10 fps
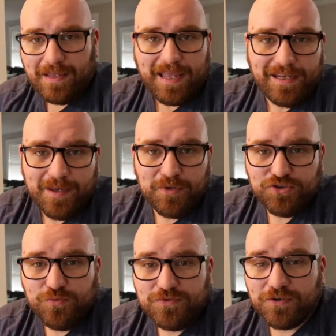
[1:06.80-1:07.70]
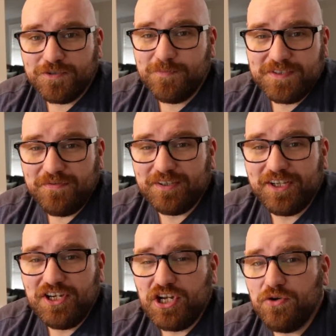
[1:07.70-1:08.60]
Candy cap mushrooms are
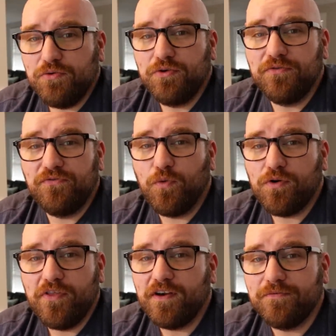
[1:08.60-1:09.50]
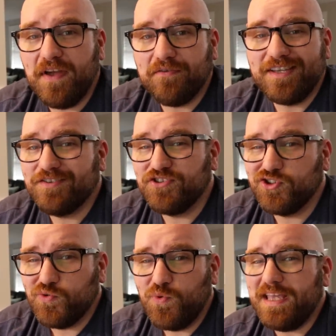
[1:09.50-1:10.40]
specifically known for their very
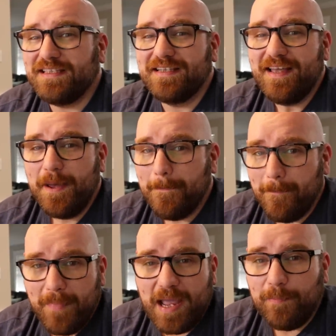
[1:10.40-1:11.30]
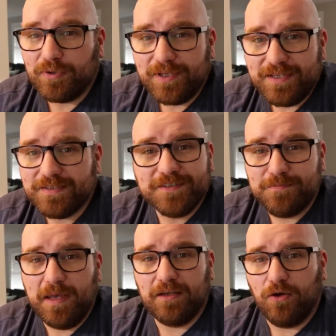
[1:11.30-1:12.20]
sweet, mapley
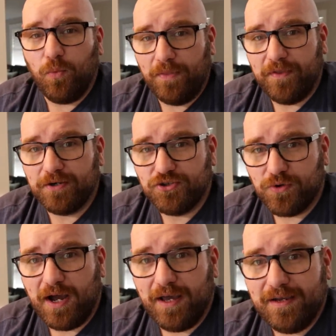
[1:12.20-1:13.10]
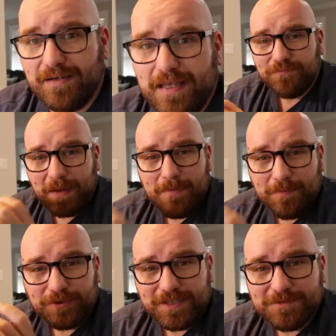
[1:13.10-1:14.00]
smell when they're dried. That
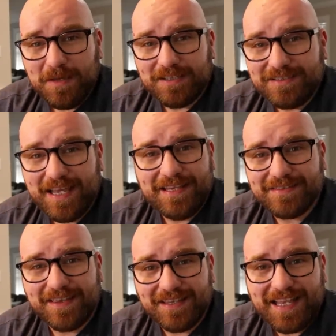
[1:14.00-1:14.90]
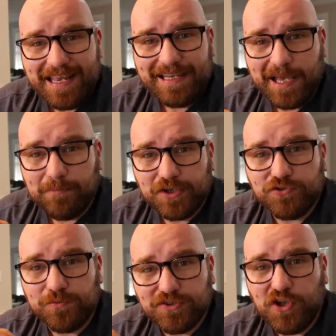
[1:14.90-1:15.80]
mapley smell and taste that the candy cap
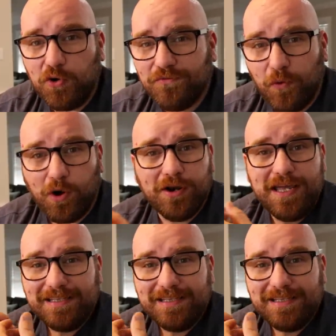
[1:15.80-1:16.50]
mushroom is known for